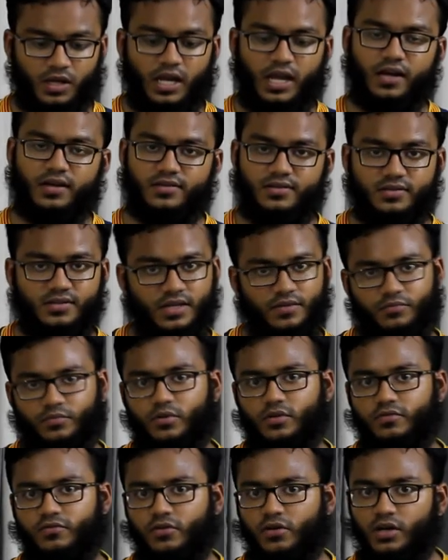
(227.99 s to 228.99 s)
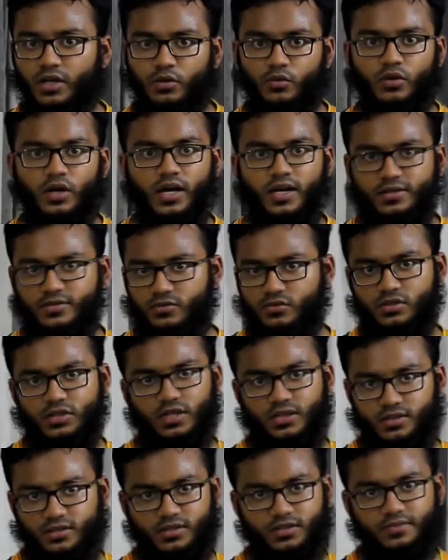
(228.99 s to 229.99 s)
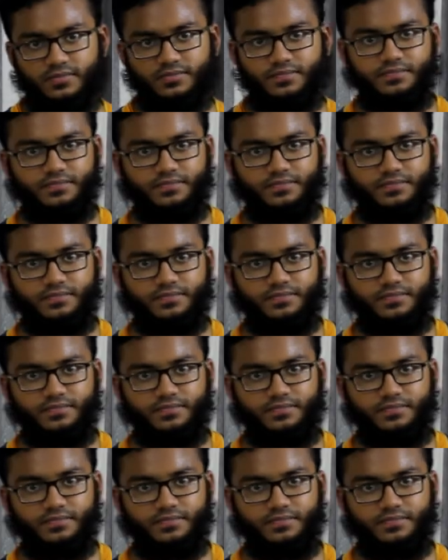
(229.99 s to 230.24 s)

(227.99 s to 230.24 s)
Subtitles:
Here is a sample for you guys to judge.